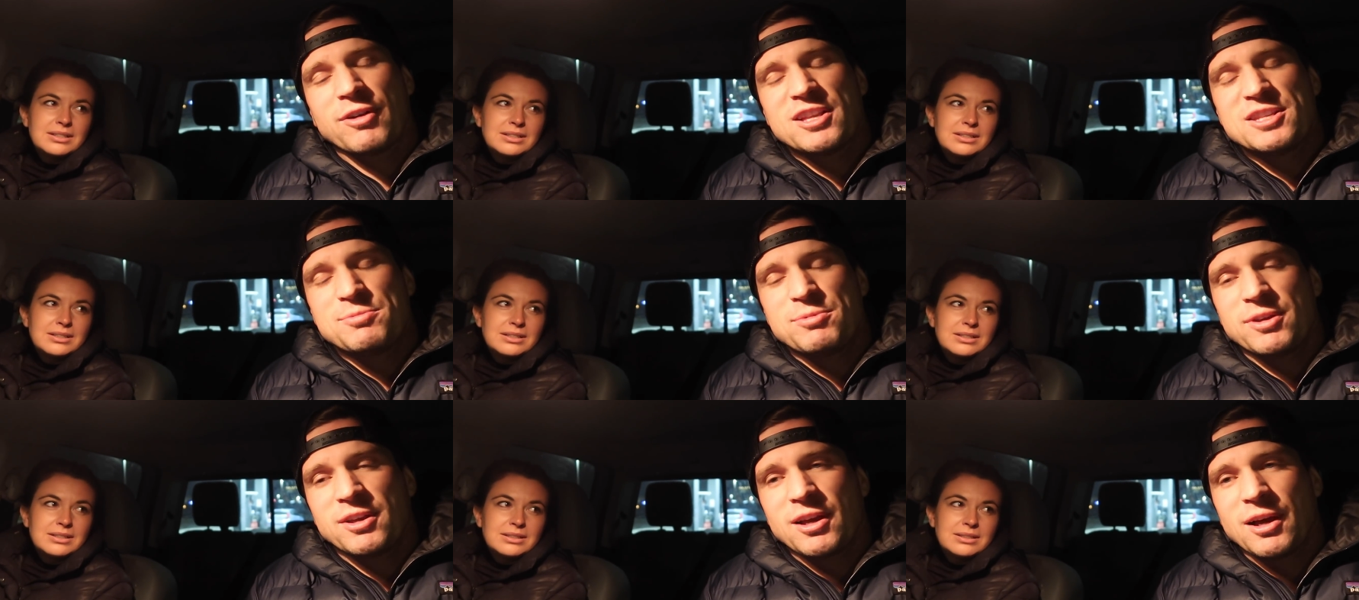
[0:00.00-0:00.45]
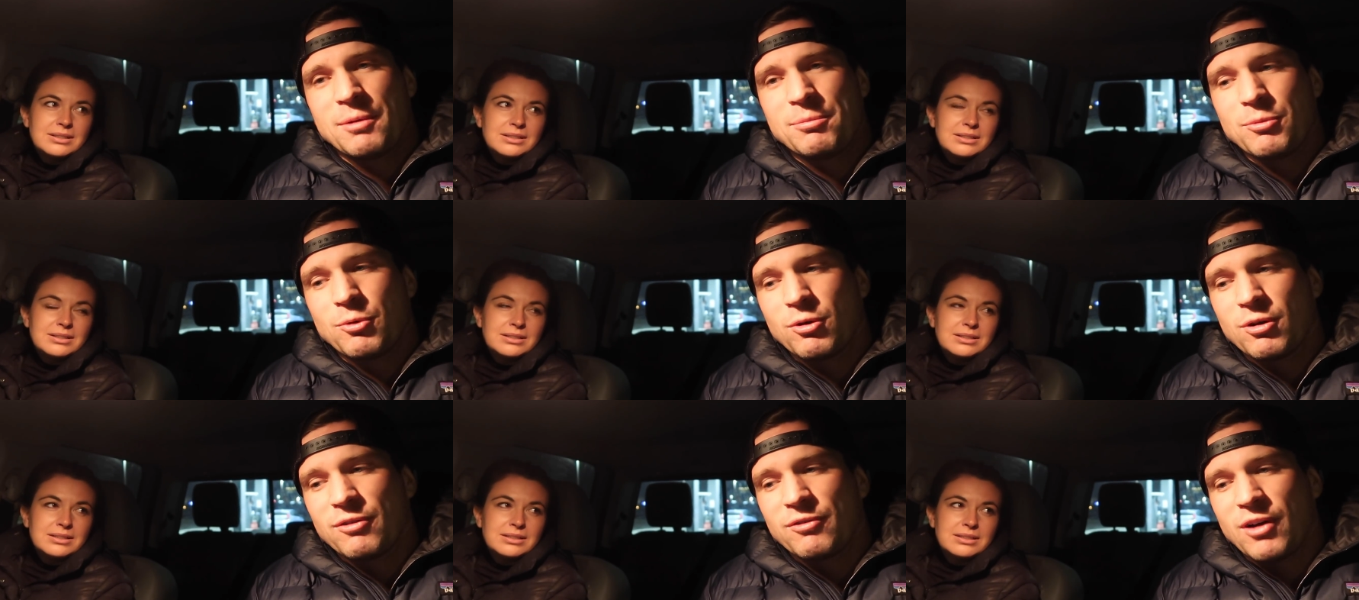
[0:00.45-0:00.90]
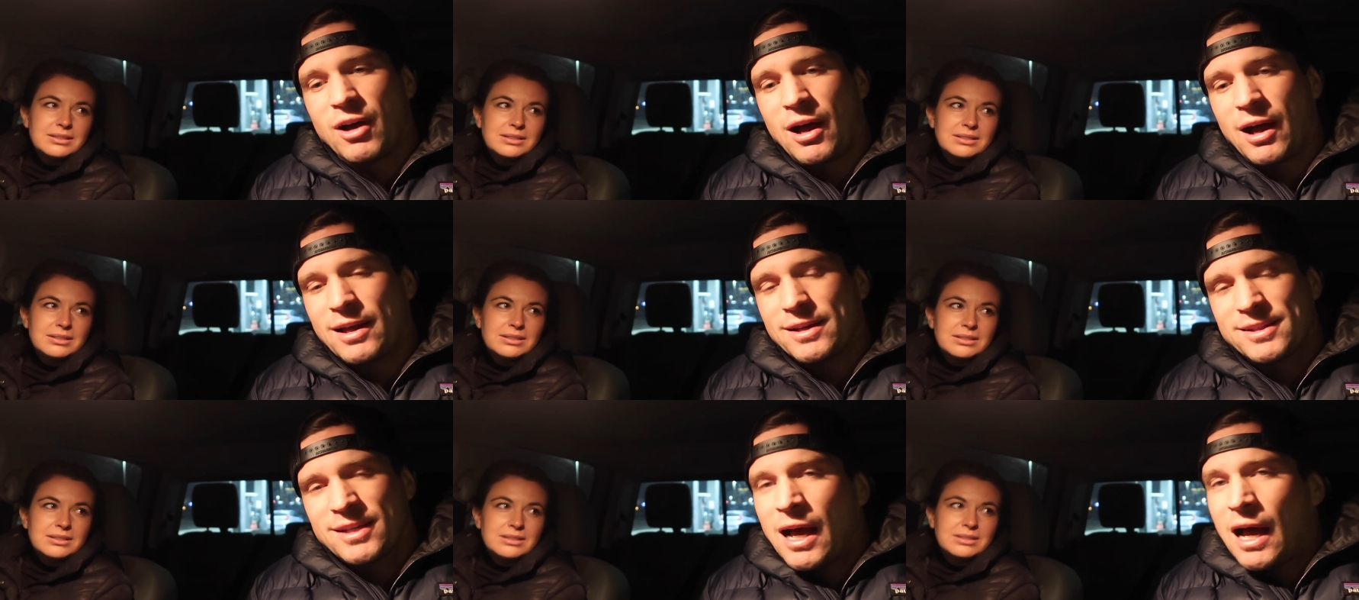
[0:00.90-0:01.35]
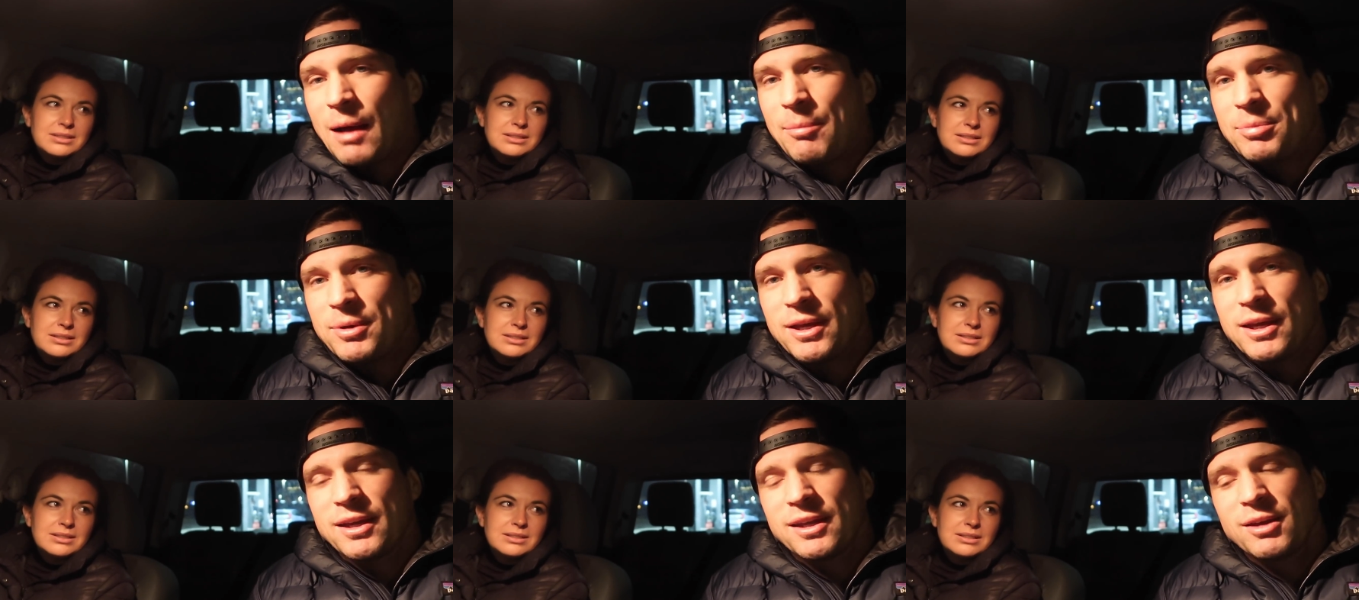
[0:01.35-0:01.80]
Speaker 1: friends become more of a hot
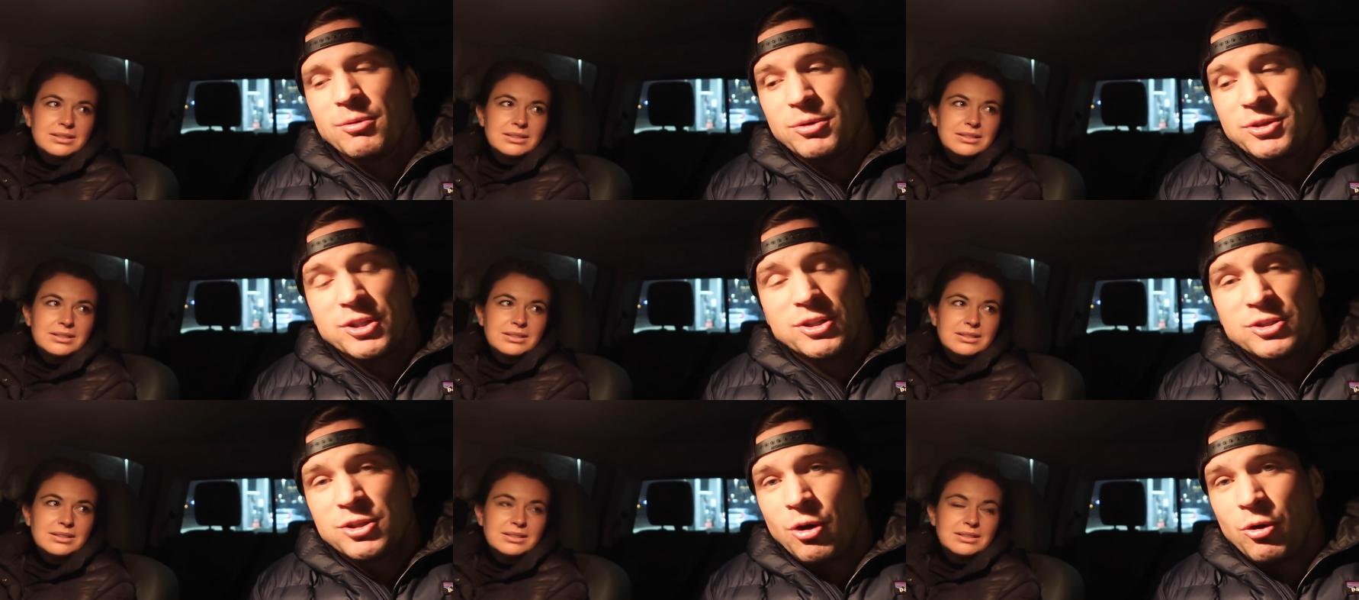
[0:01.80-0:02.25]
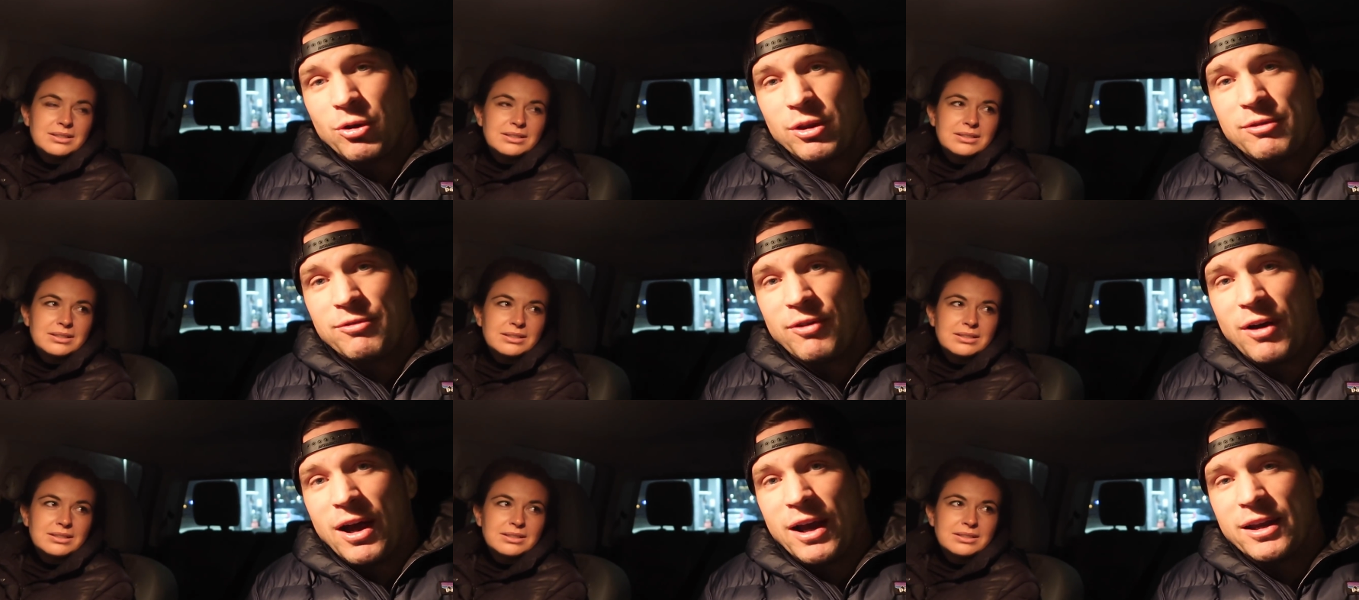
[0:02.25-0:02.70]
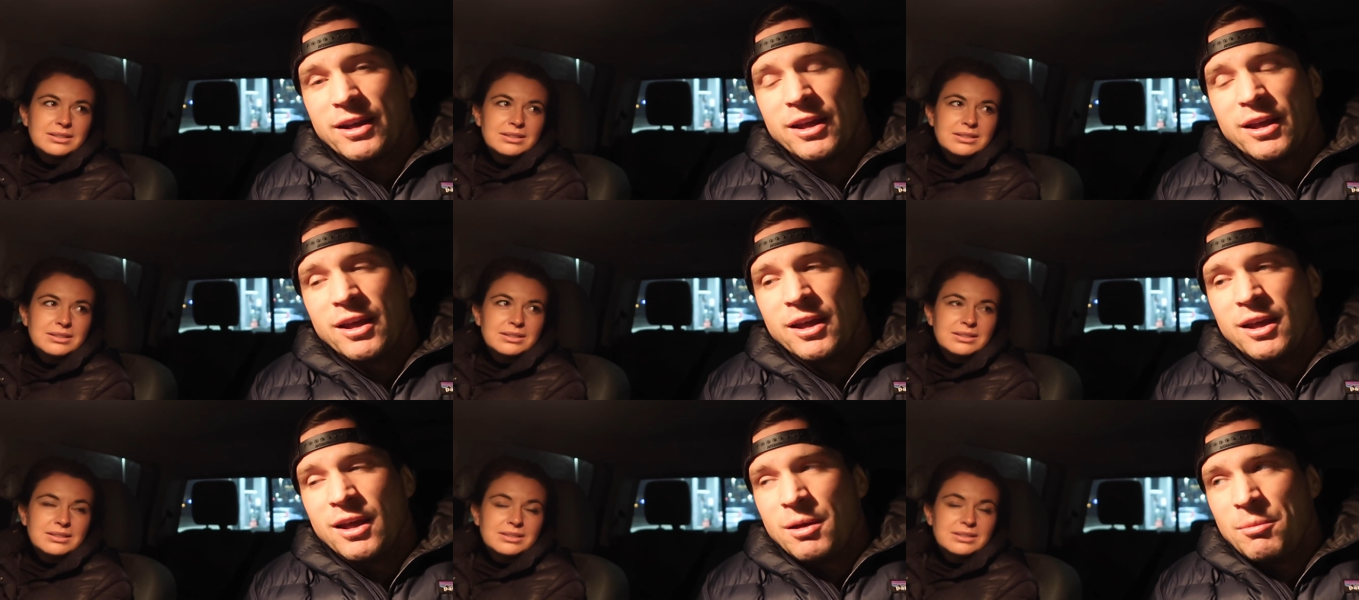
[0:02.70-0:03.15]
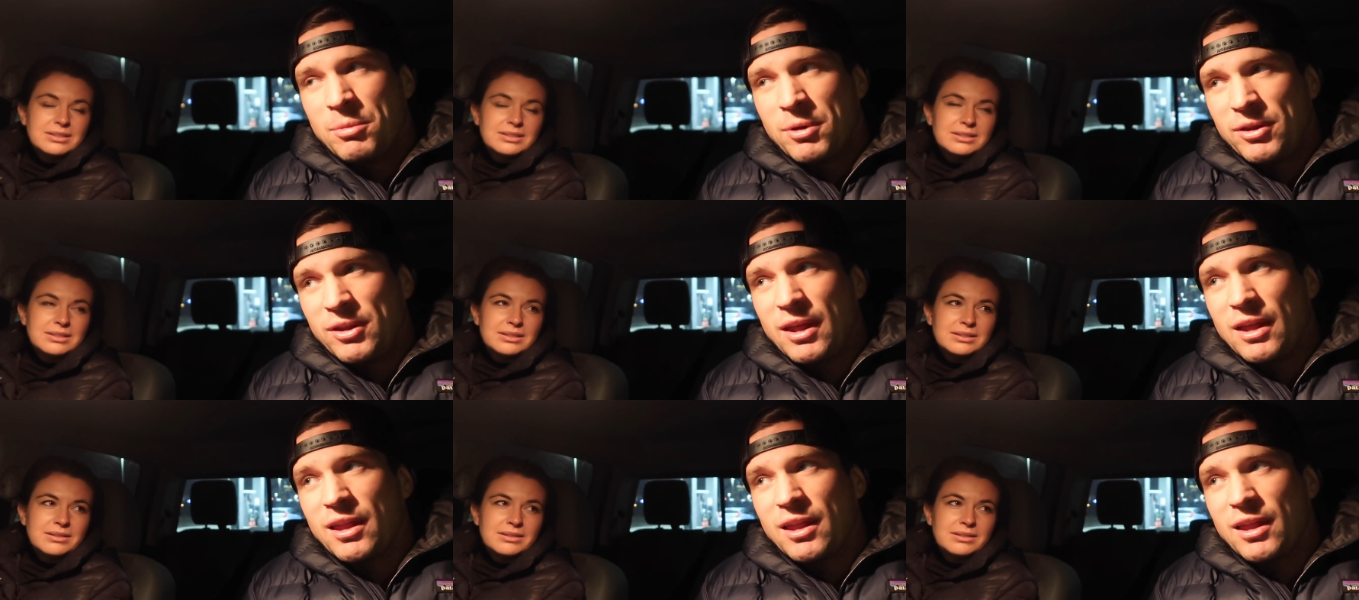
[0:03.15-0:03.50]
topic, which is totally fine. But at